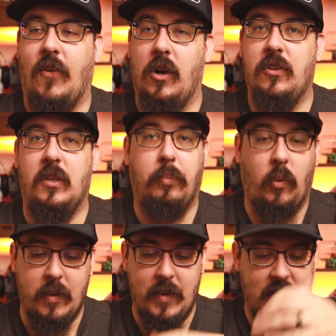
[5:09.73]
far as
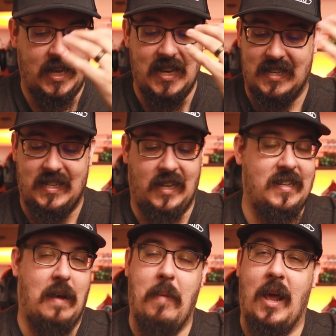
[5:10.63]
deployment, it does
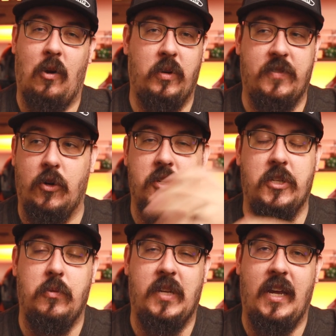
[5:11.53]
not matter which
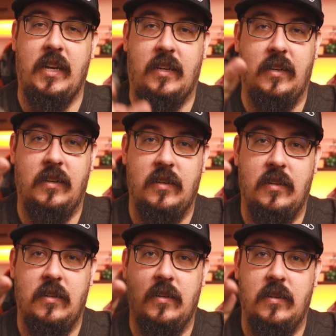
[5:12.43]
version you take.
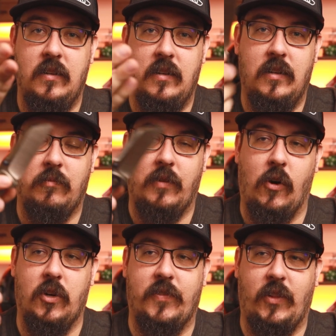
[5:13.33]

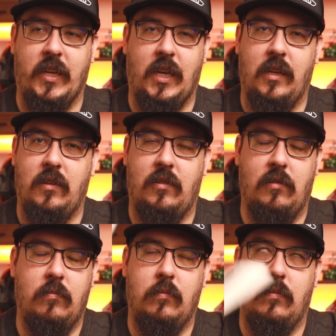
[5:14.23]
Reverse flick is
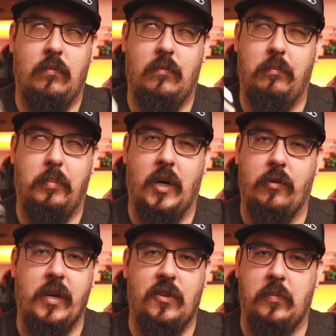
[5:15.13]

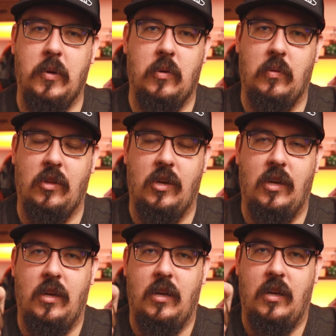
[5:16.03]
buttery smooth.
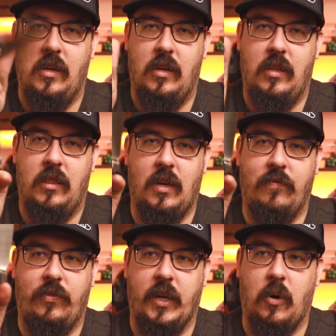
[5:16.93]

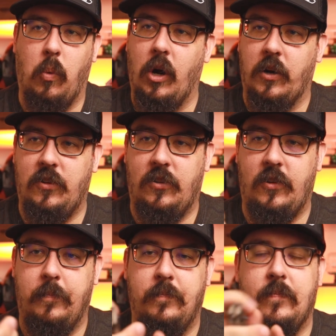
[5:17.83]
Thumb flick works.